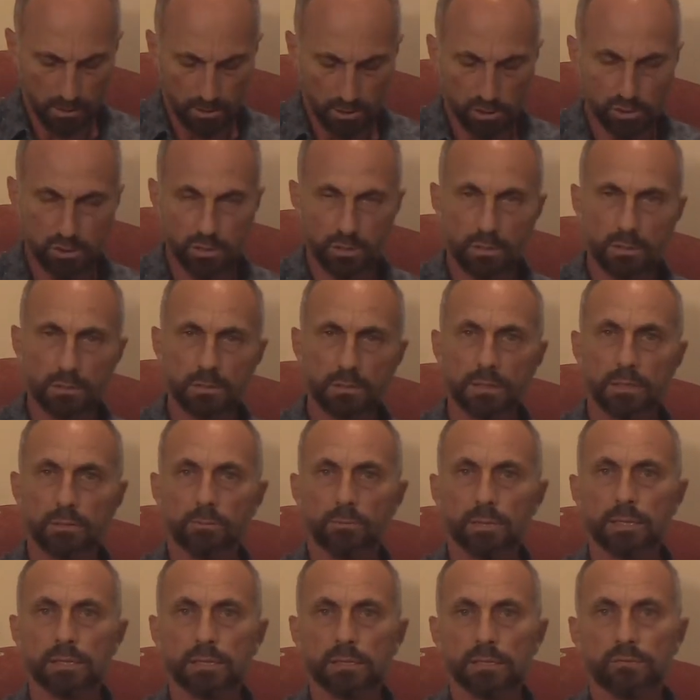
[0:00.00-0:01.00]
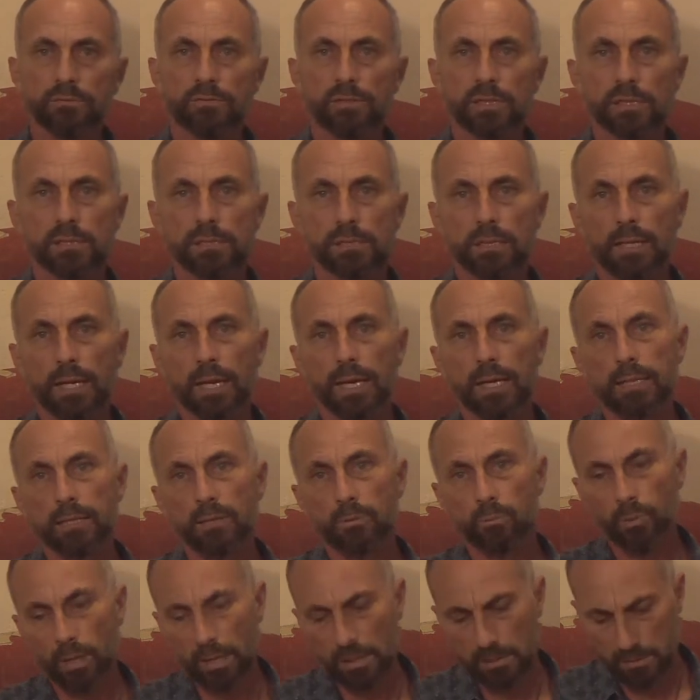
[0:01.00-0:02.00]
Surely we
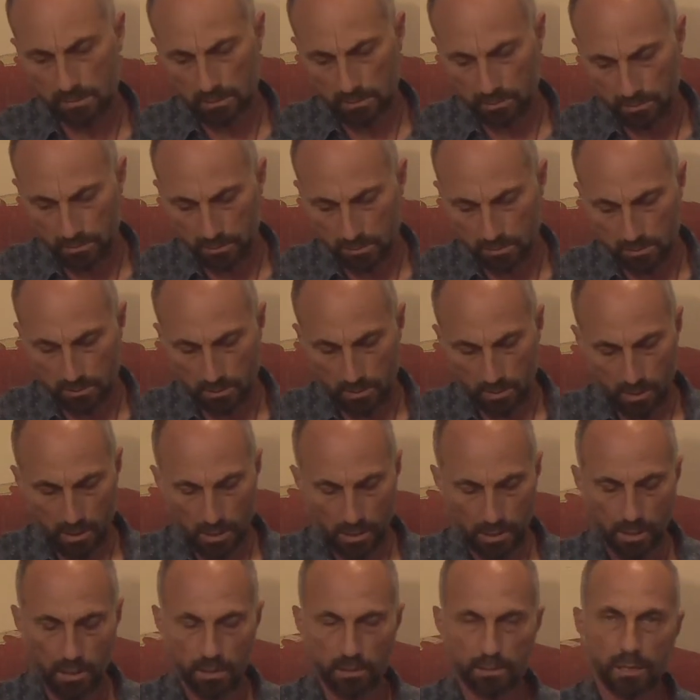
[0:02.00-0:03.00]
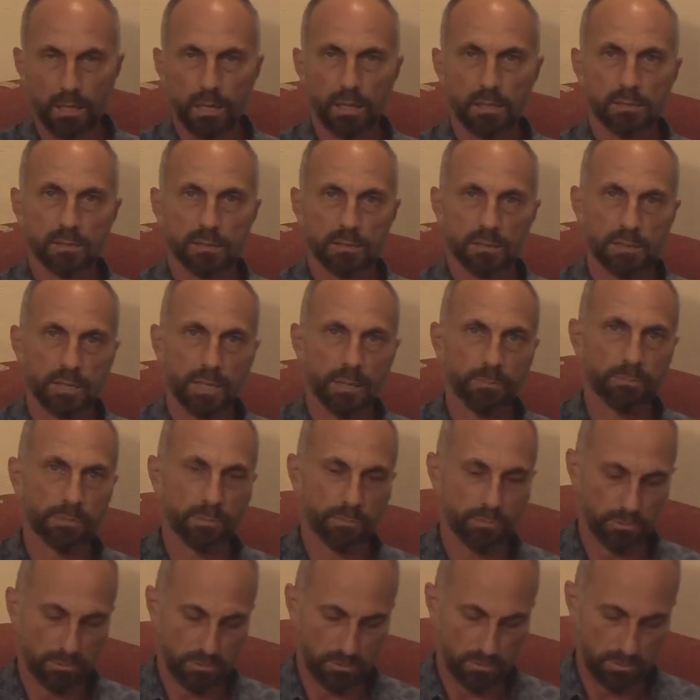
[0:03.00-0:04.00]
sophisticated Westerners are not
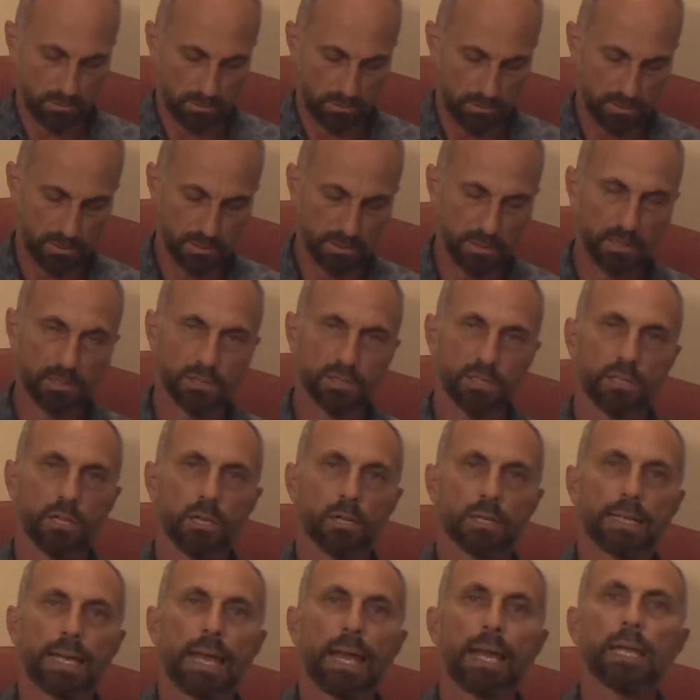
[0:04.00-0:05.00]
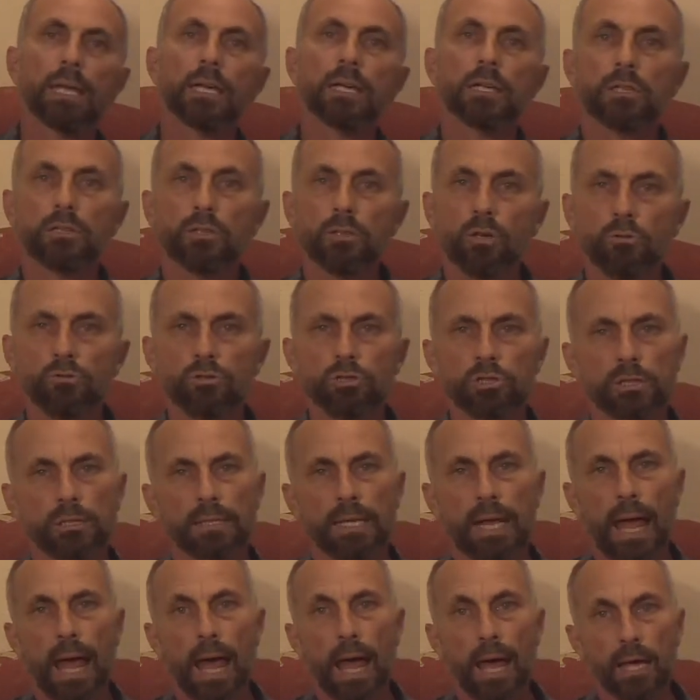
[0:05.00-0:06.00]
susceptible to such an archaic notion
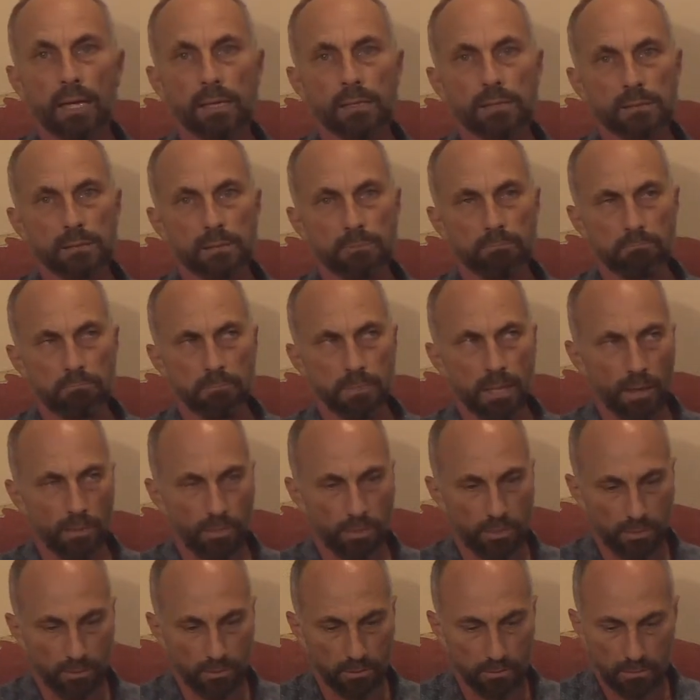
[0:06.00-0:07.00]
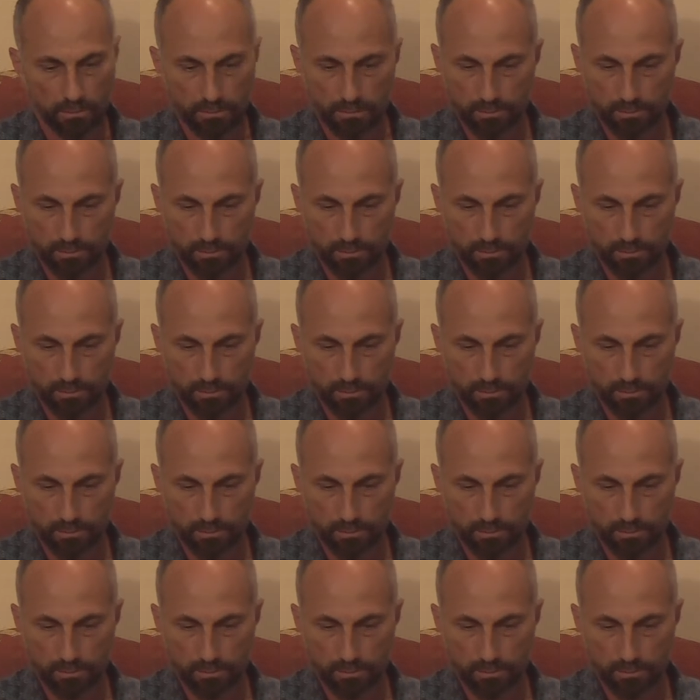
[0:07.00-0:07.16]
as myth.